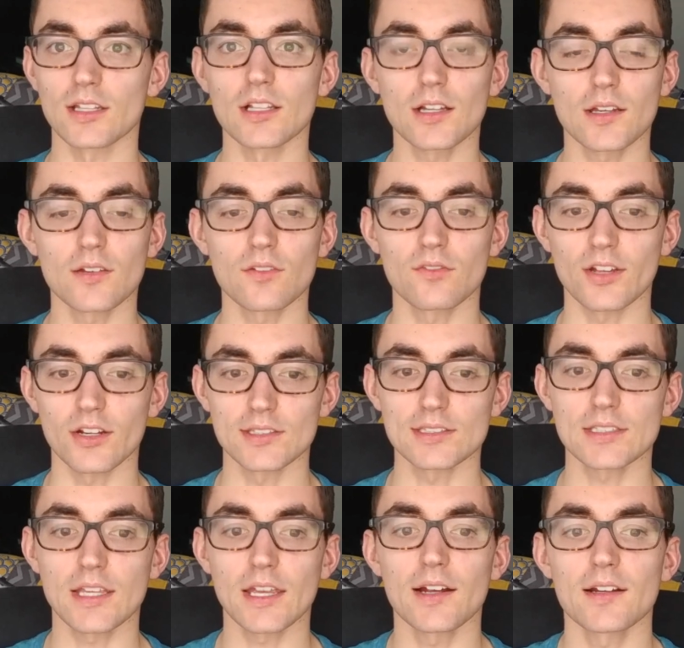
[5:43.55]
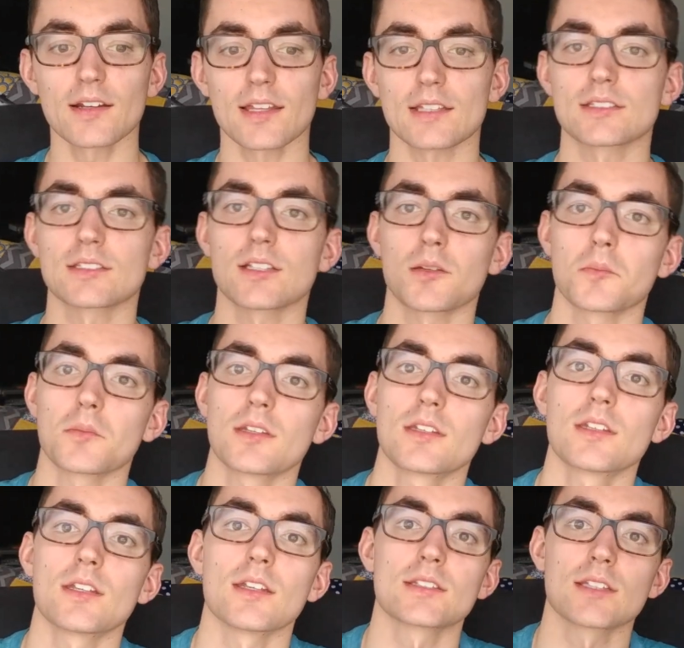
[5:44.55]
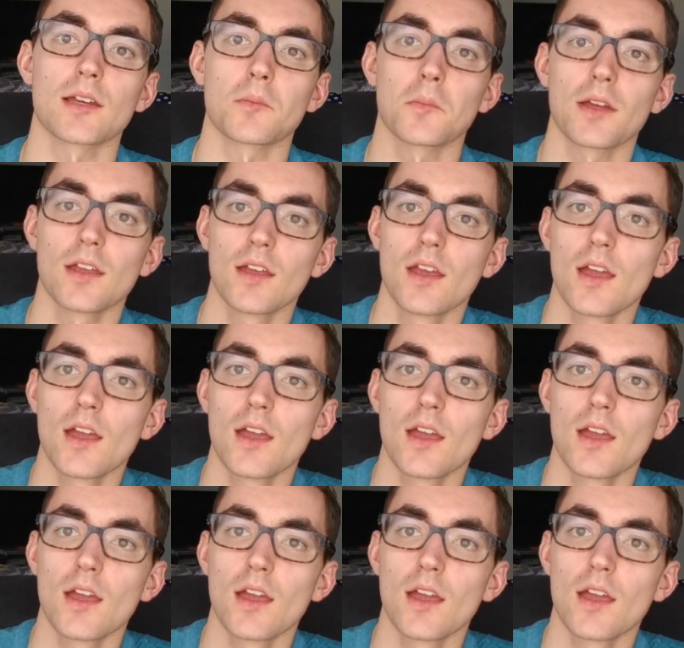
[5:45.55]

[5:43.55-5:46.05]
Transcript: They look very scared, as some TSM